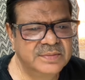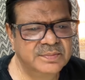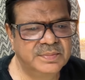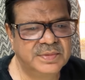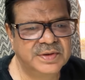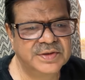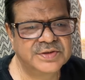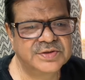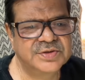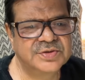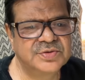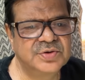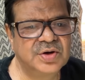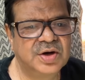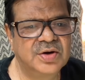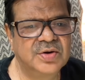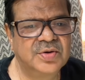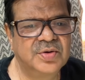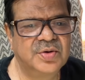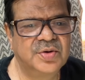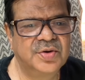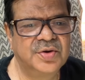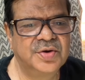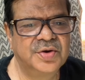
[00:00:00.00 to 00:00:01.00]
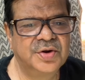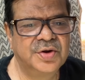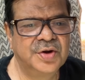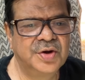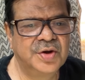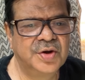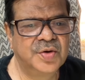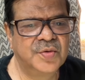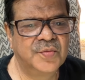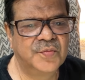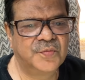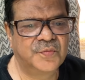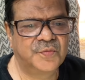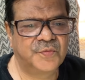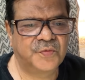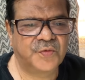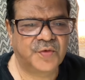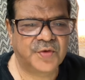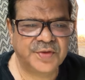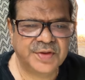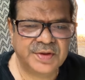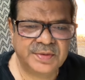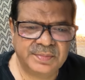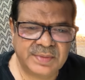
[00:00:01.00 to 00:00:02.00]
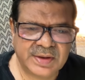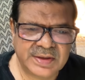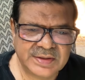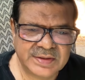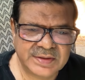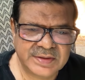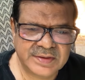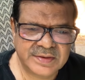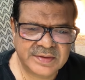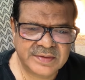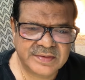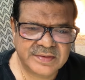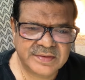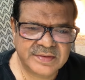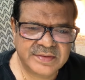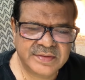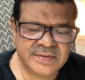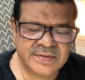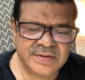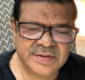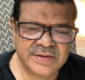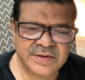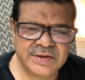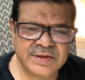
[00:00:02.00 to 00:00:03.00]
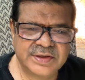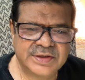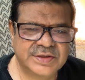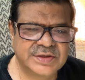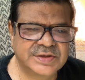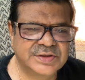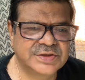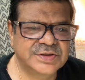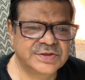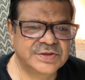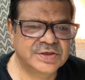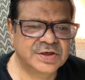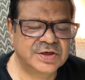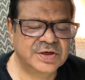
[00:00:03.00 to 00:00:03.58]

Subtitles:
but it's not good for the mother. It is